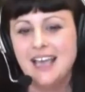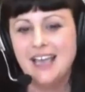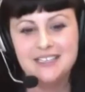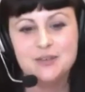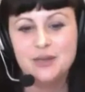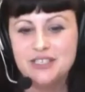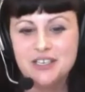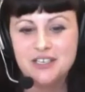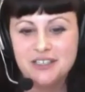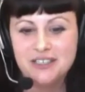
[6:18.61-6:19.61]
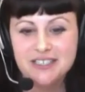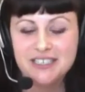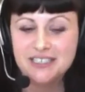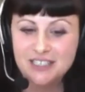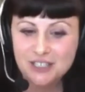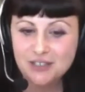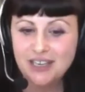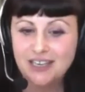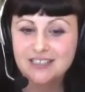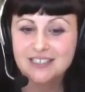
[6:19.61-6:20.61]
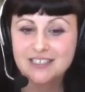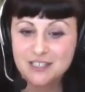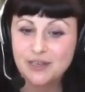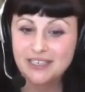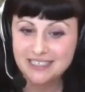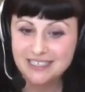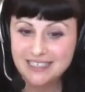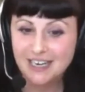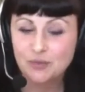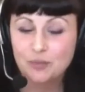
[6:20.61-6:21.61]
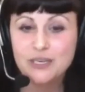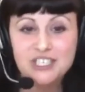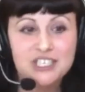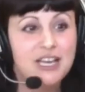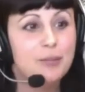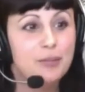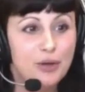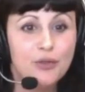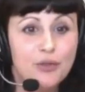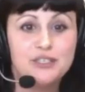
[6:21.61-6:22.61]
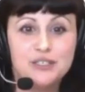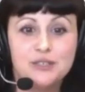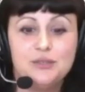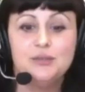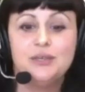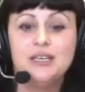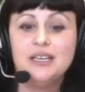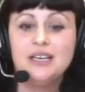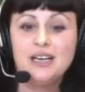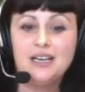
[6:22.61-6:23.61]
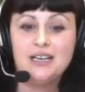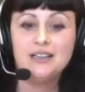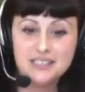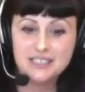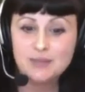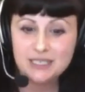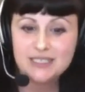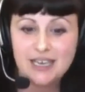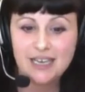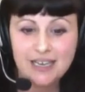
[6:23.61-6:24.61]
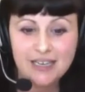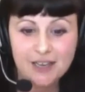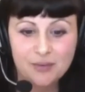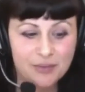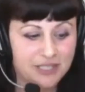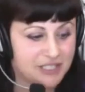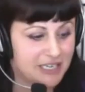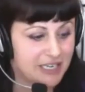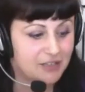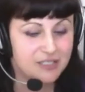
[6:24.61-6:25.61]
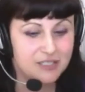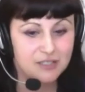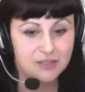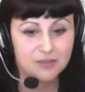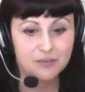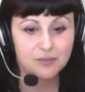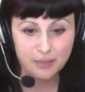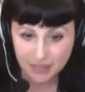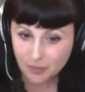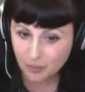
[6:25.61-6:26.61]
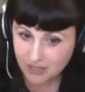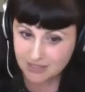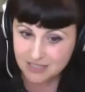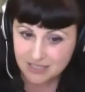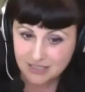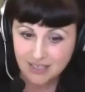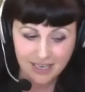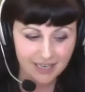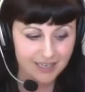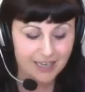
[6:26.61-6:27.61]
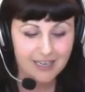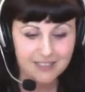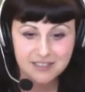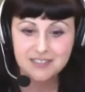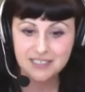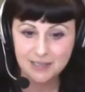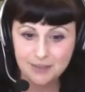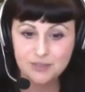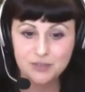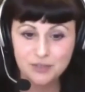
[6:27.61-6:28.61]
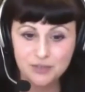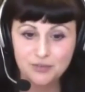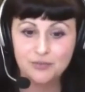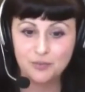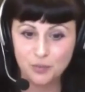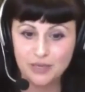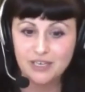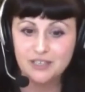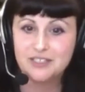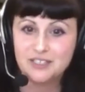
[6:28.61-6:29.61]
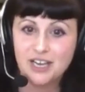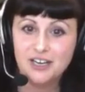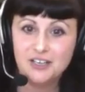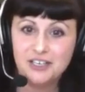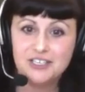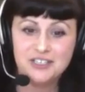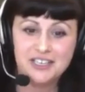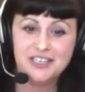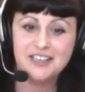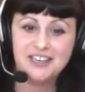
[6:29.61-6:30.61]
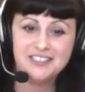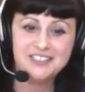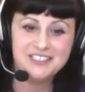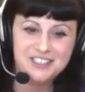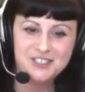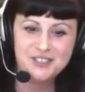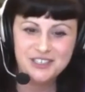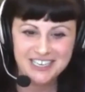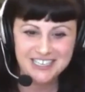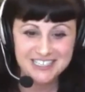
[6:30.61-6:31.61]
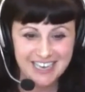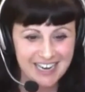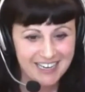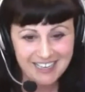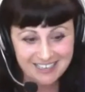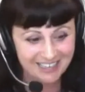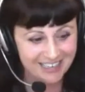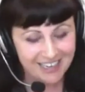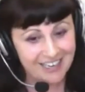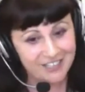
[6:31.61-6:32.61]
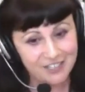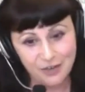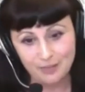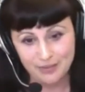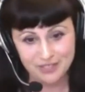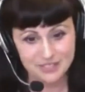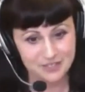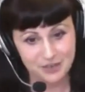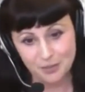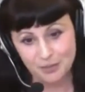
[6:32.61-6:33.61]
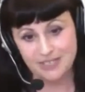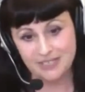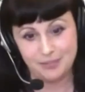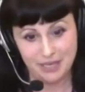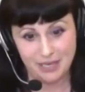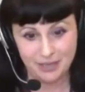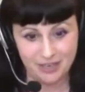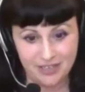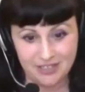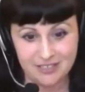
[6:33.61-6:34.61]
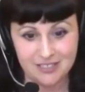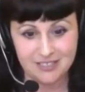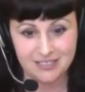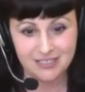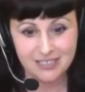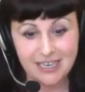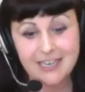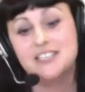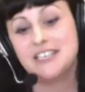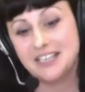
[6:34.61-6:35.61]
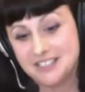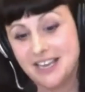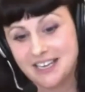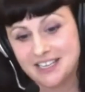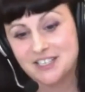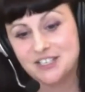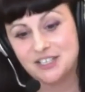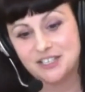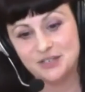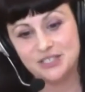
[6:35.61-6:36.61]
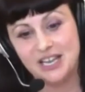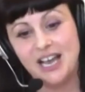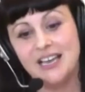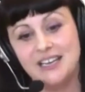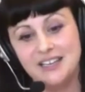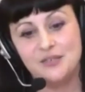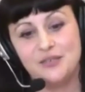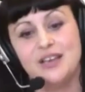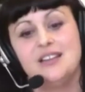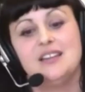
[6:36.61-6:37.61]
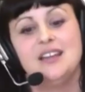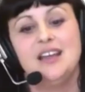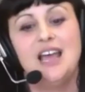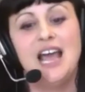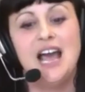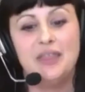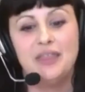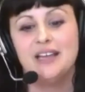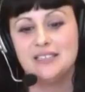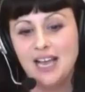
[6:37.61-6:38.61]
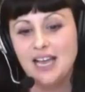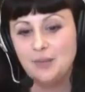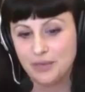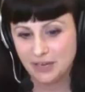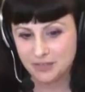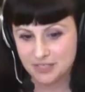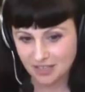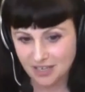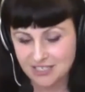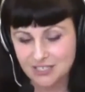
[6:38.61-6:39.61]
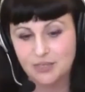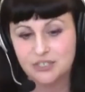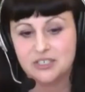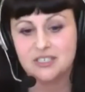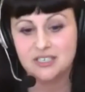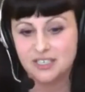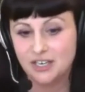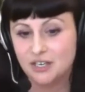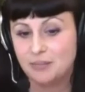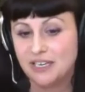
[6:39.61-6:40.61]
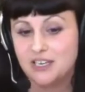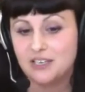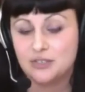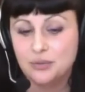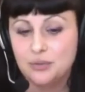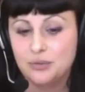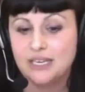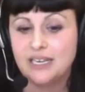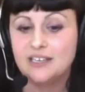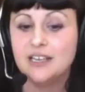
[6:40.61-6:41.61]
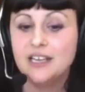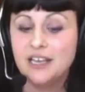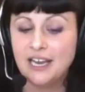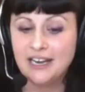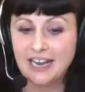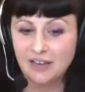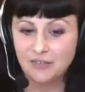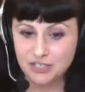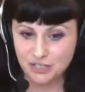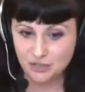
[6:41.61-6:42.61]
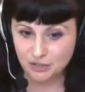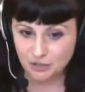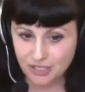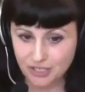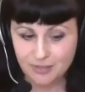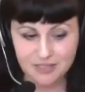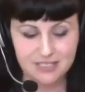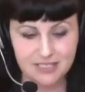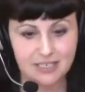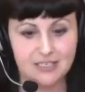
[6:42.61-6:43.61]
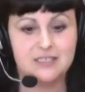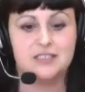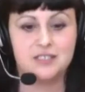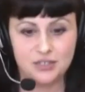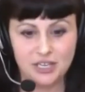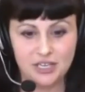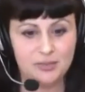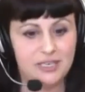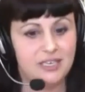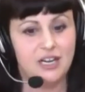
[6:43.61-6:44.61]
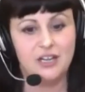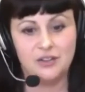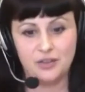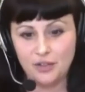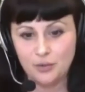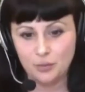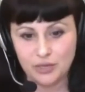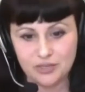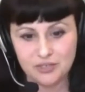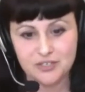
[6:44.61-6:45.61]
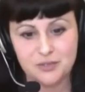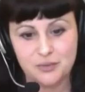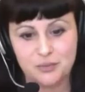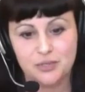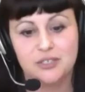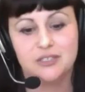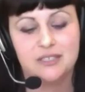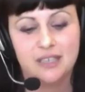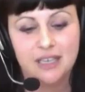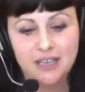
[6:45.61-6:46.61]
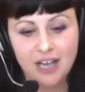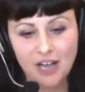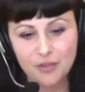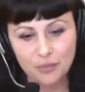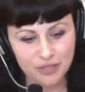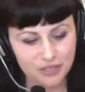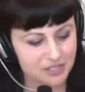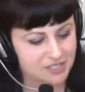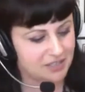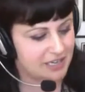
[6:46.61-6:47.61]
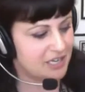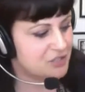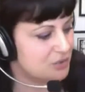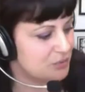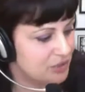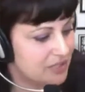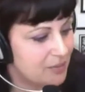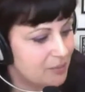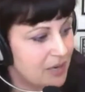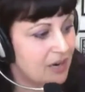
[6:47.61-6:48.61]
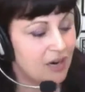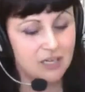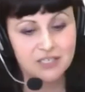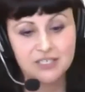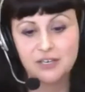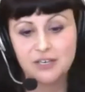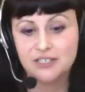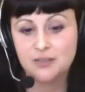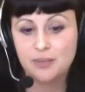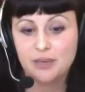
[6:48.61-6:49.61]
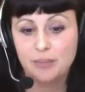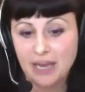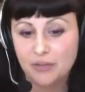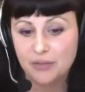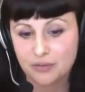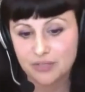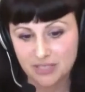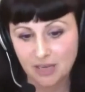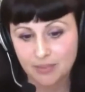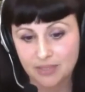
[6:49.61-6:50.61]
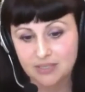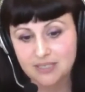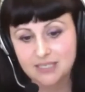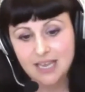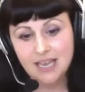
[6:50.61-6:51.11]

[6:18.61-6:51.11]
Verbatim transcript: And so I started listening to you guys. And so I did. I reached out both to, uh, The Skeptic's Guide, I reached out to Rebecca Watson and I did the same sort of weird stalkerish thing that I did to you. And I said, hey, you know, I'm this nobody, but I'm an artist. And I should I guess I guess I should also tie in the fact that at that time when I was a cocktail waitress, I started making jewelry. And, and after I started learning about science and astronomy and all, all the wonders in the world and all the wonders in the natural world, my art started to be about those topics.